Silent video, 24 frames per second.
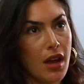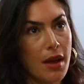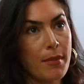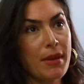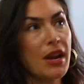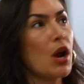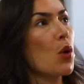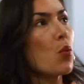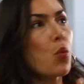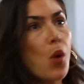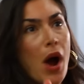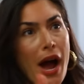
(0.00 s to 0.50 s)
I
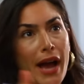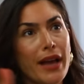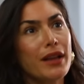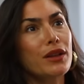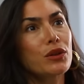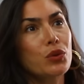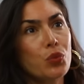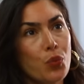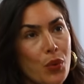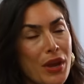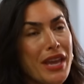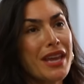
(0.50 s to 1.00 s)
mean, a
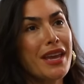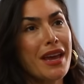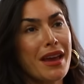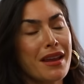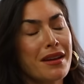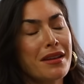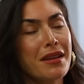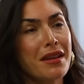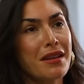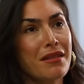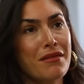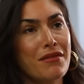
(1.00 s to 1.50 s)
wild
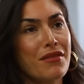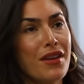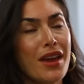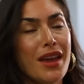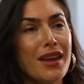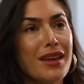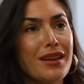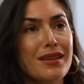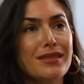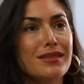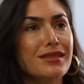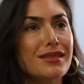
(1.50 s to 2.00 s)
weekend in
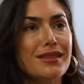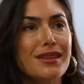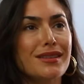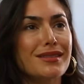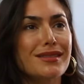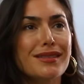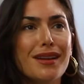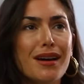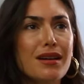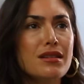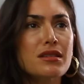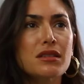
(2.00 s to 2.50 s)
Vegas
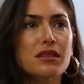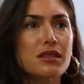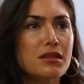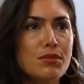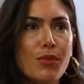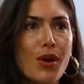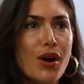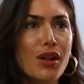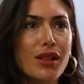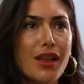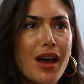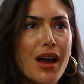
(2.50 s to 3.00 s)
is not a
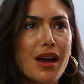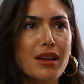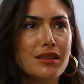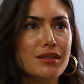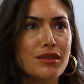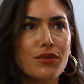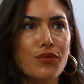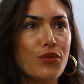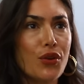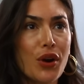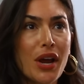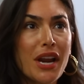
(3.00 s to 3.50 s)
small ask
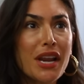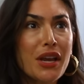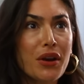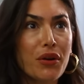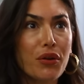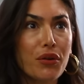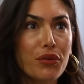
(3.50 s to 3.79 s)
for any